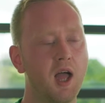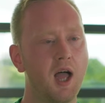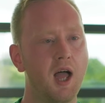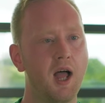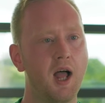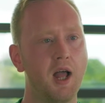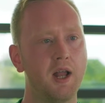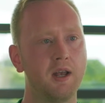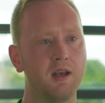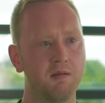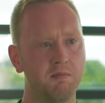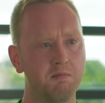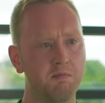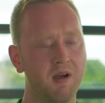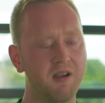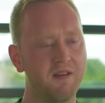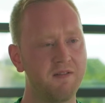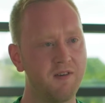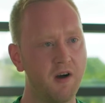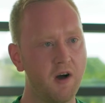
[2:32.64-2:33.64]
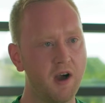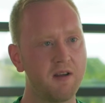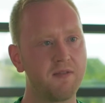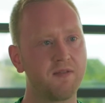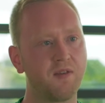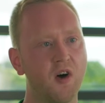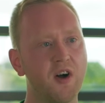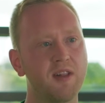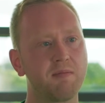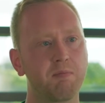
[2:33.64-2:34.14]
And my very
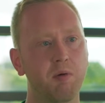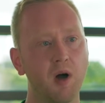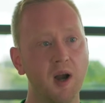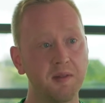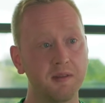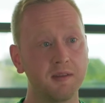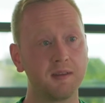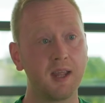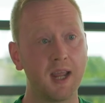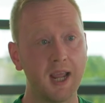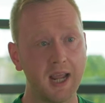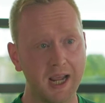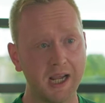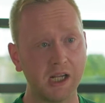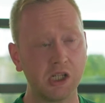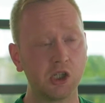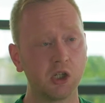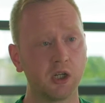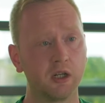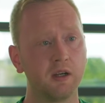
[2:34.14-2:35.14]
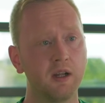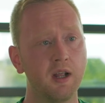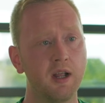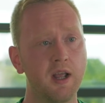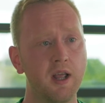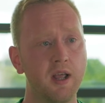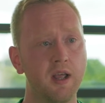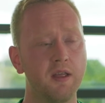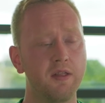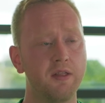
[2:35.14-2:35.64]
first presentation
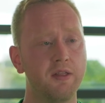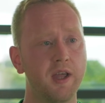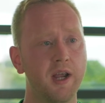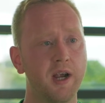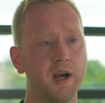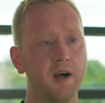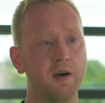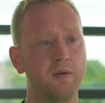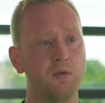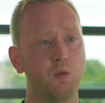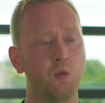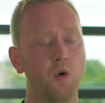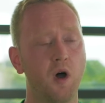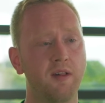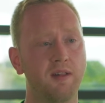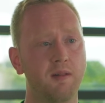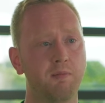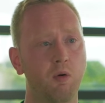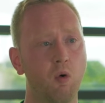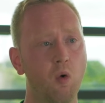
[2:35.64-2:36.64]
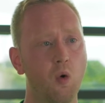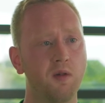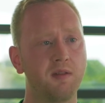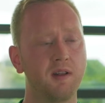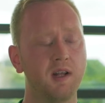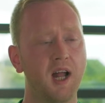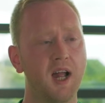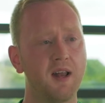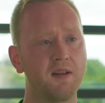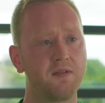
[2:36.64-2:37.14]
there was
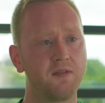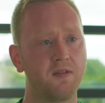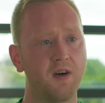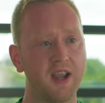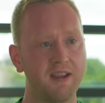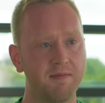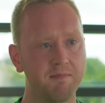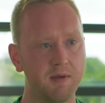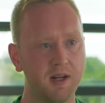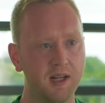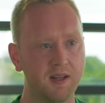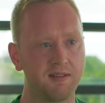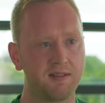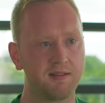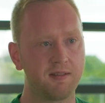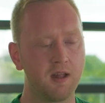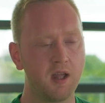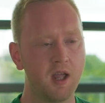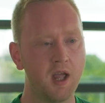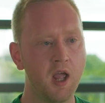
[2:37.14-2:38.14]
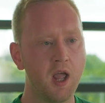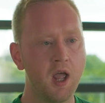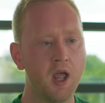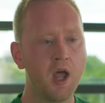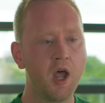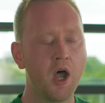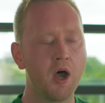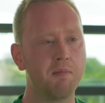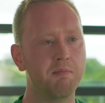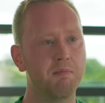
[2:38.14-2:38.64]
supposed to last 5 minutes,
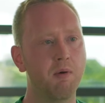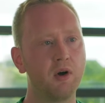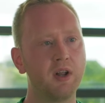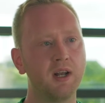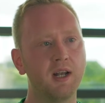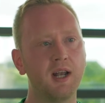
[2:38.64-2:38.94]
but